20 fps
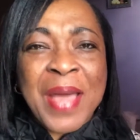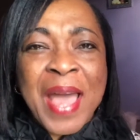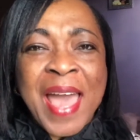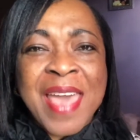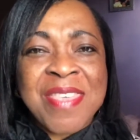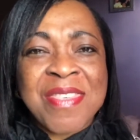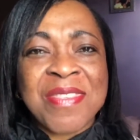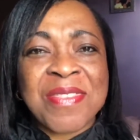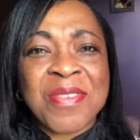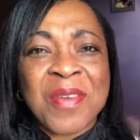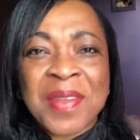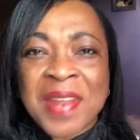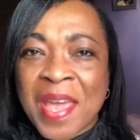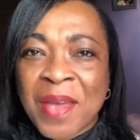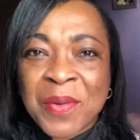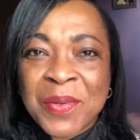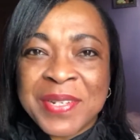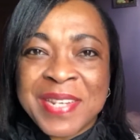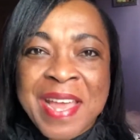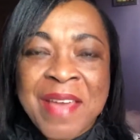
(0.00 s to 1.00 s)
I thought I
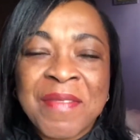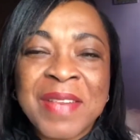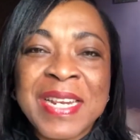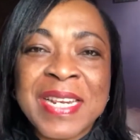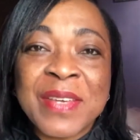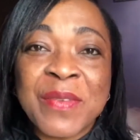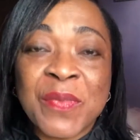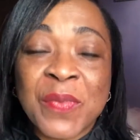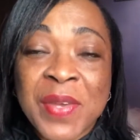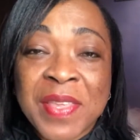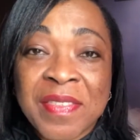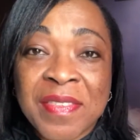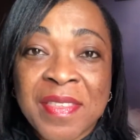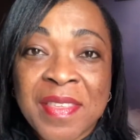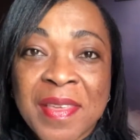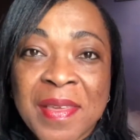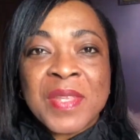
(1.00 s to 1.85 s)
could never live with.